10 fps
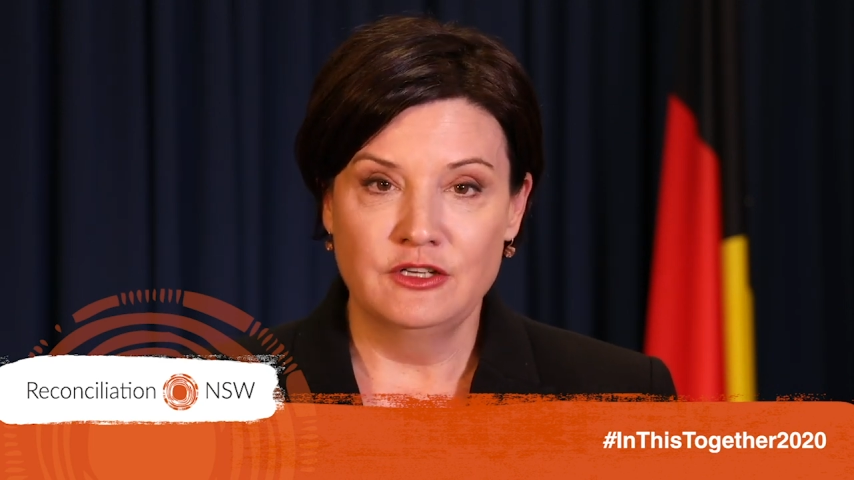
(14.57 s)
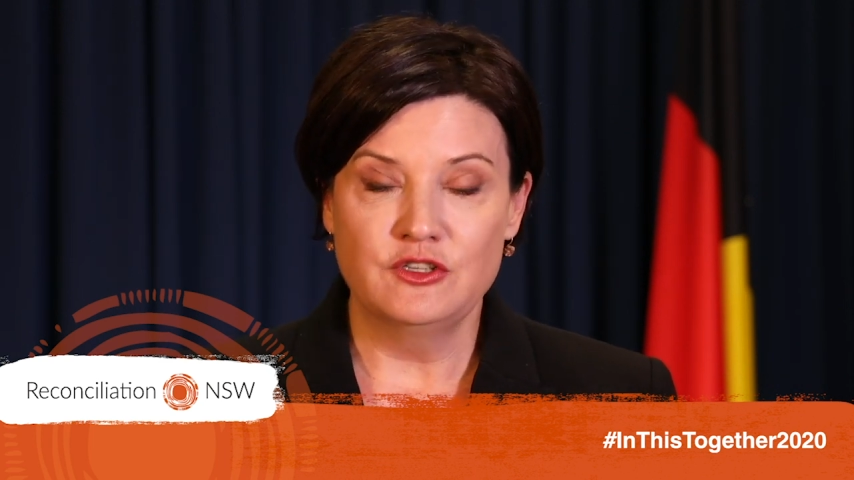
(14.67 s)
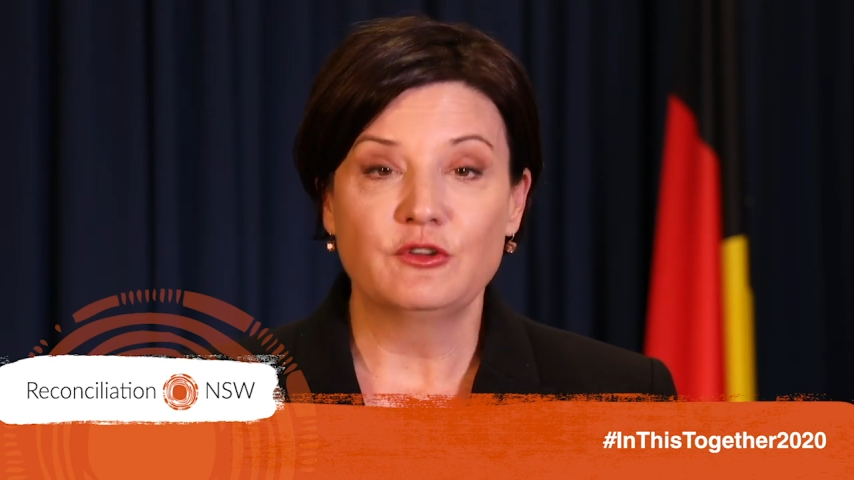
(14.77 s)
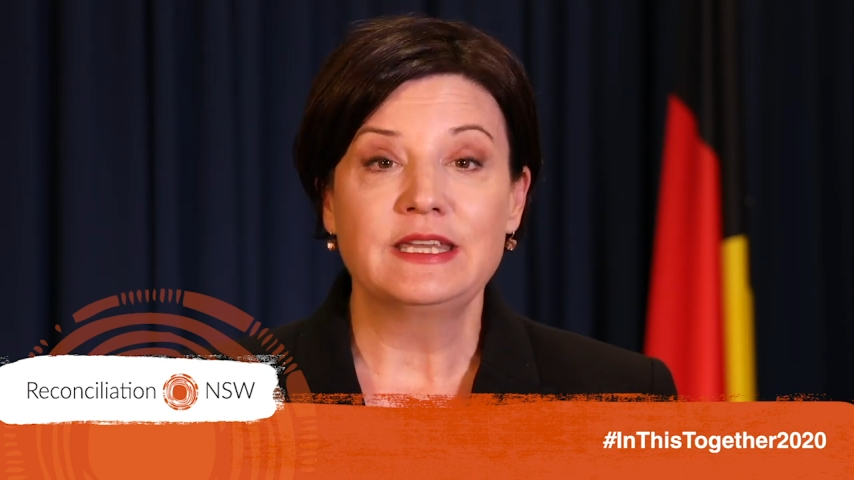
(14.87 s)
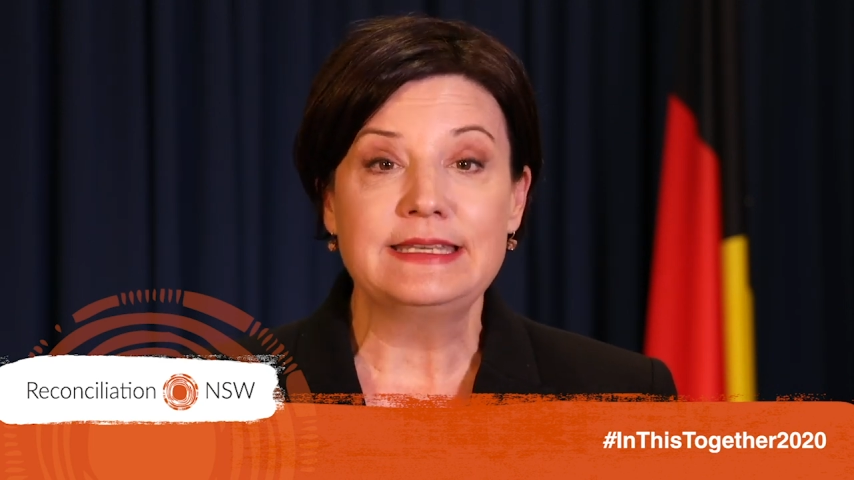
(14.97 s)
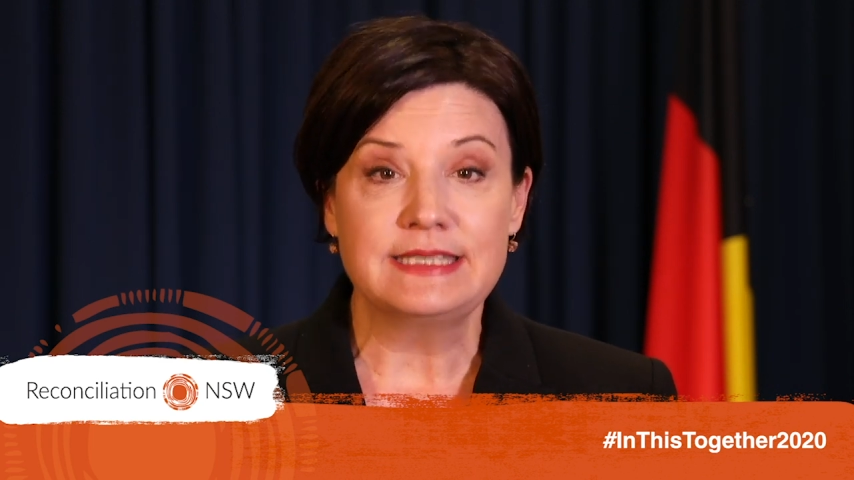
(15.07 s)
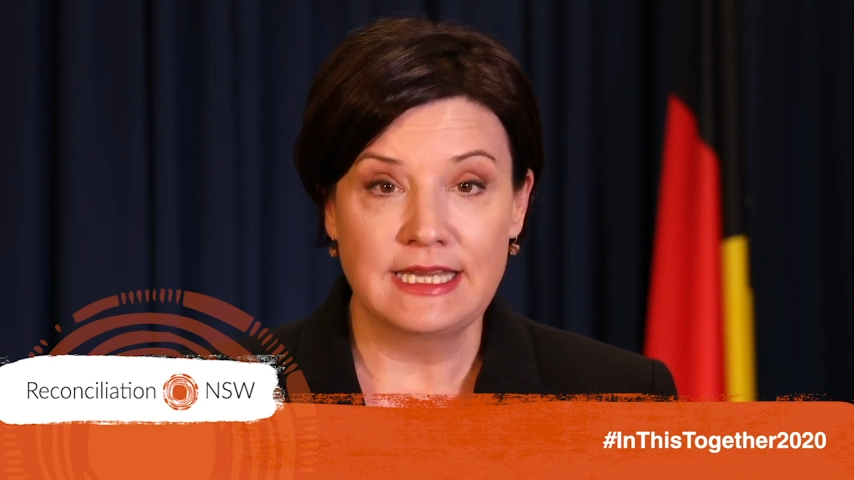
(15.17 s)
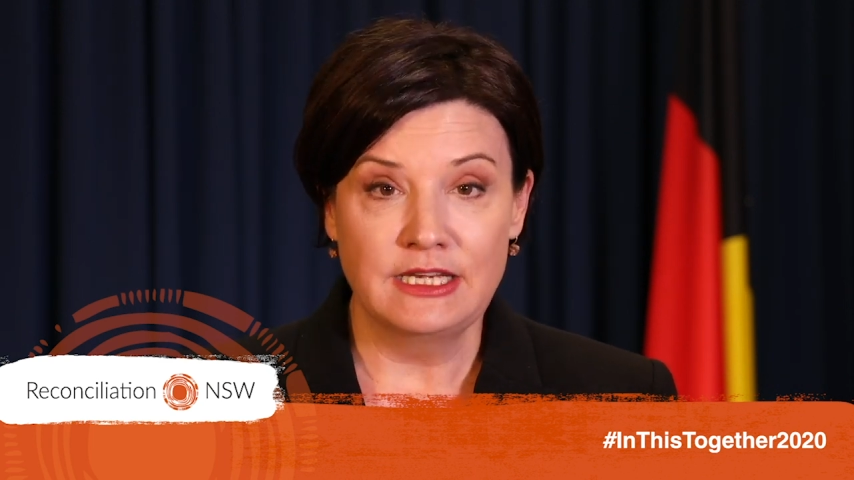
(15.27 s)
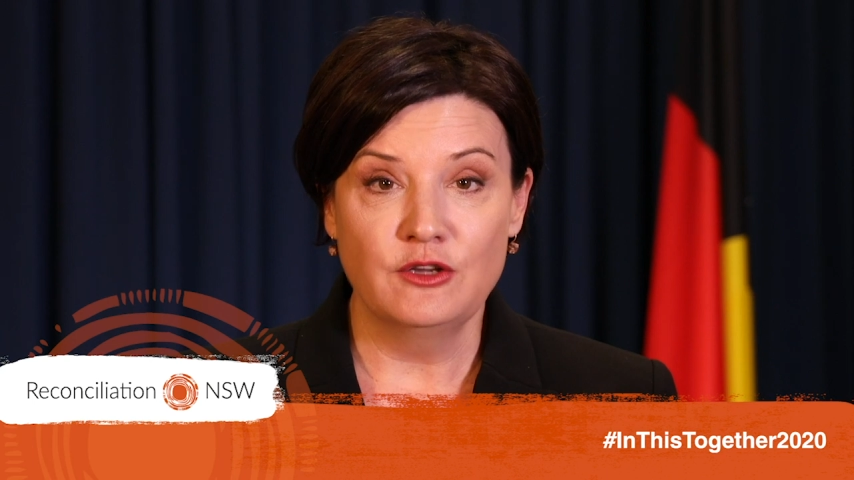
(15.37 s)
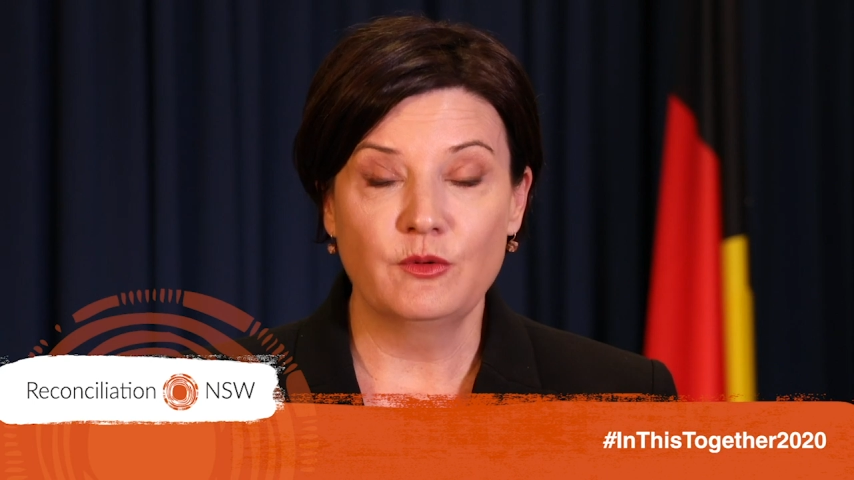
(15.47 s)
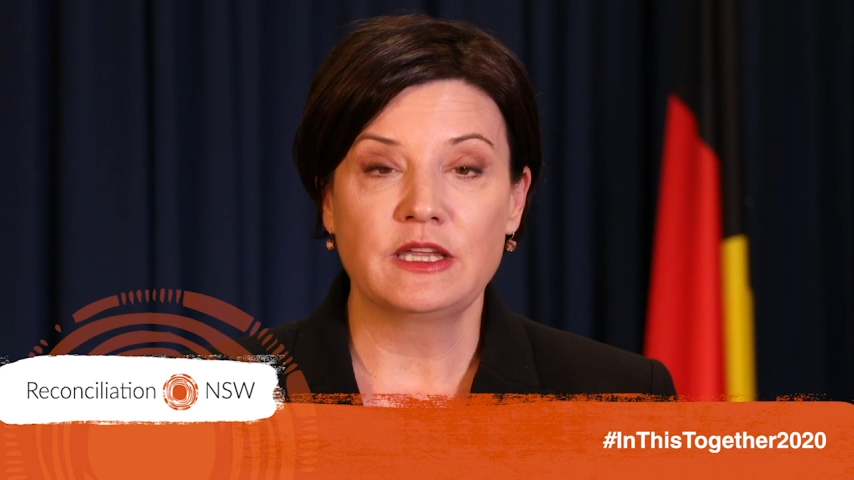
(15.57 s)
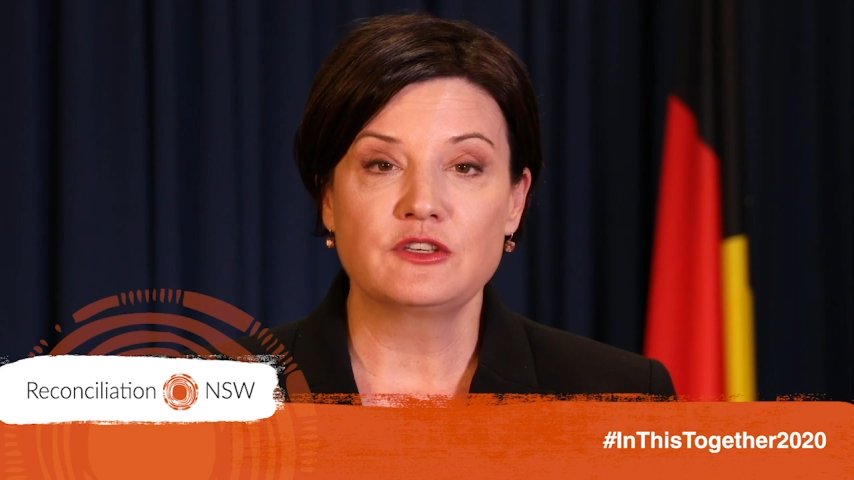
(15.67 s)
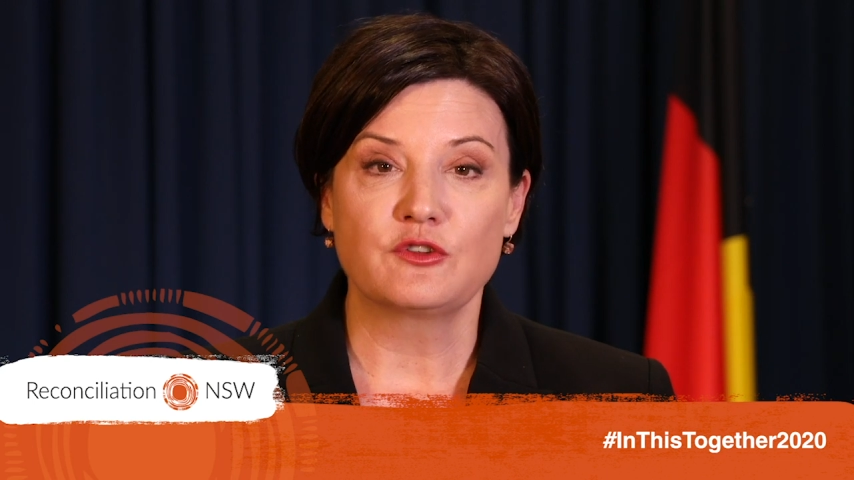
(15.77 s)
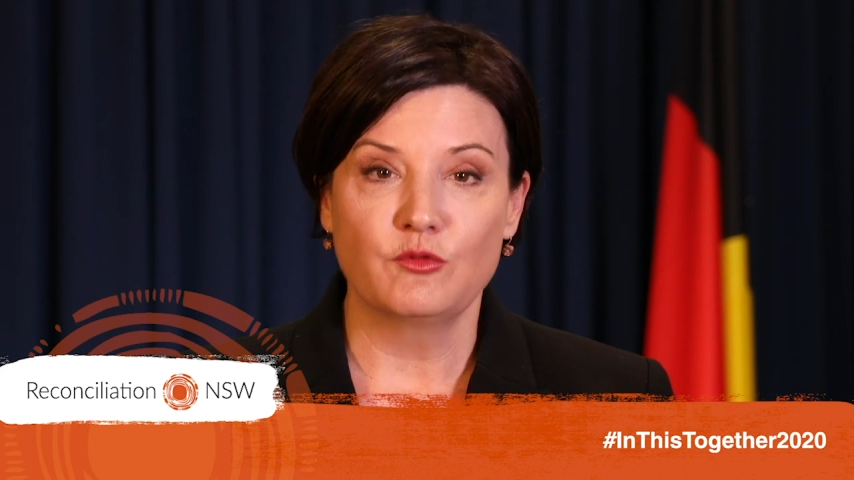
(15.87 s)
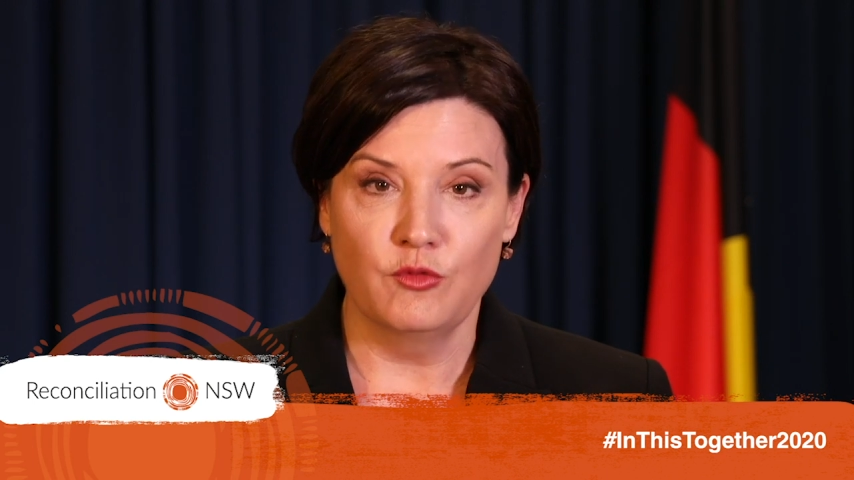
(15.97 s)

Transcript: to continuing to